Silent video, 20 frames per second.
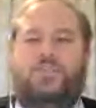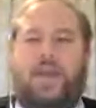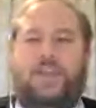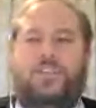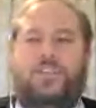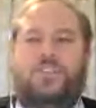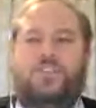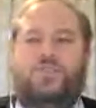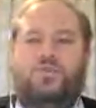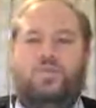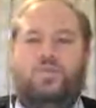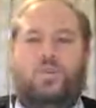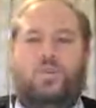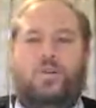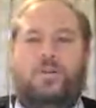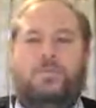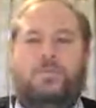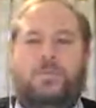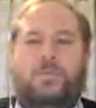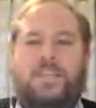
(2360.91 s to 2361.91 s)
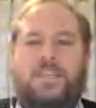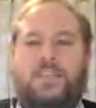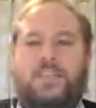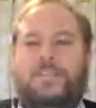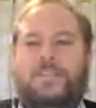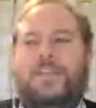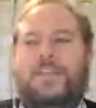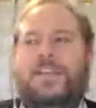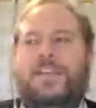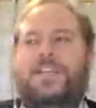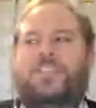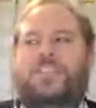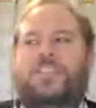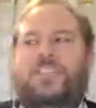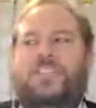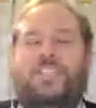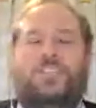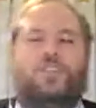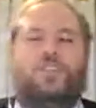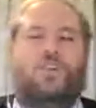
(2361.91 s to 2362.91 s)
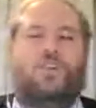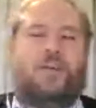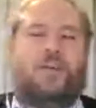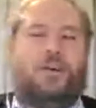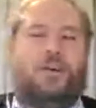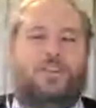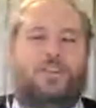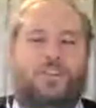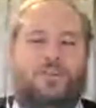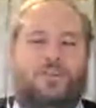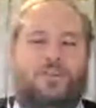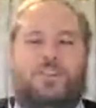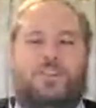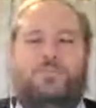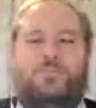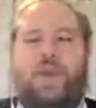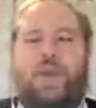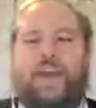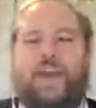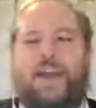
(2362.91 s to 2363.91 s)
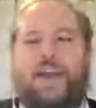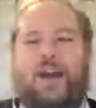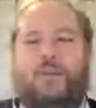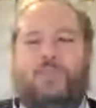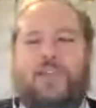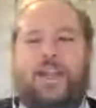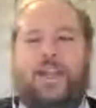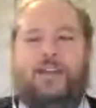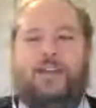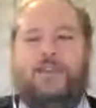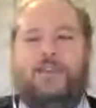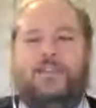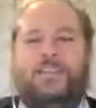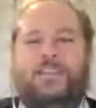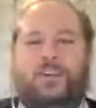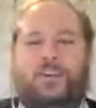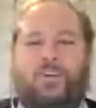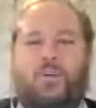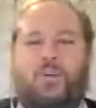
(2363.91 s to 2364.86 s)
spreading out and, oppressing people. There are no fucking people